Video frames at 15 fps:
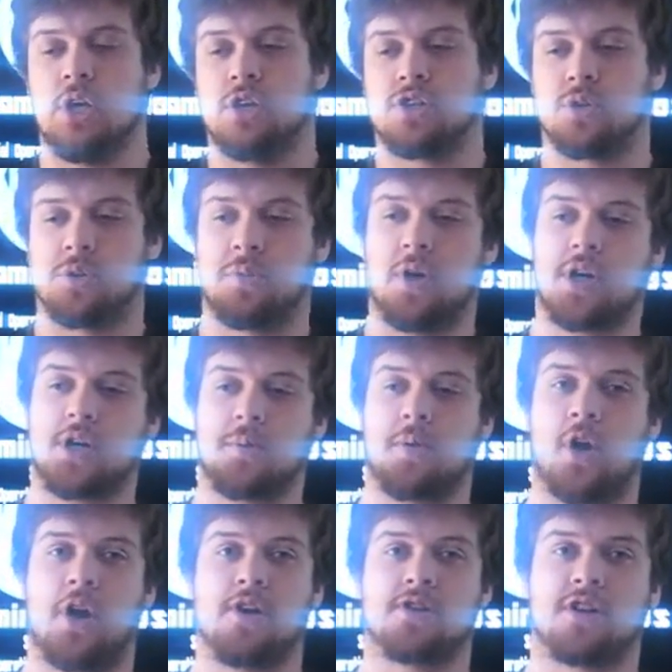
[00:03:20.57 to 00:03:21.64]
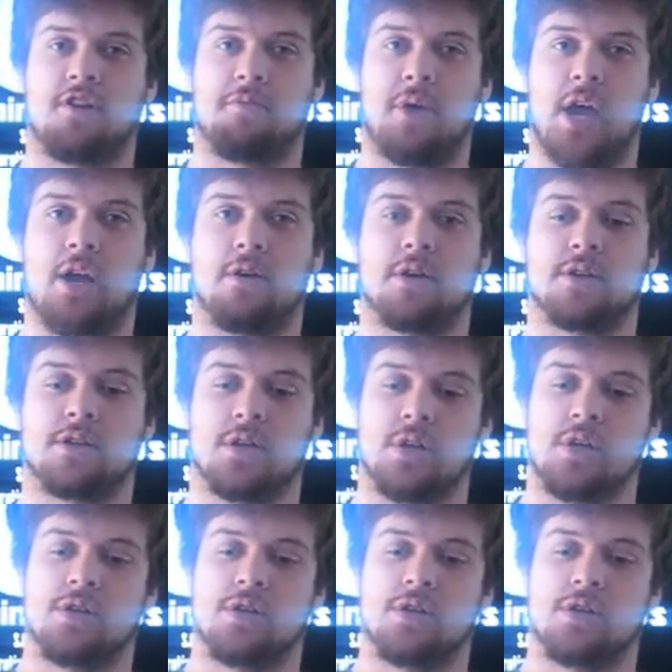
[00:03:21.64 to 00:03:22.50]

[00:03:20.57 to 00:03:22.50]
So we plugged up our airsoft batteries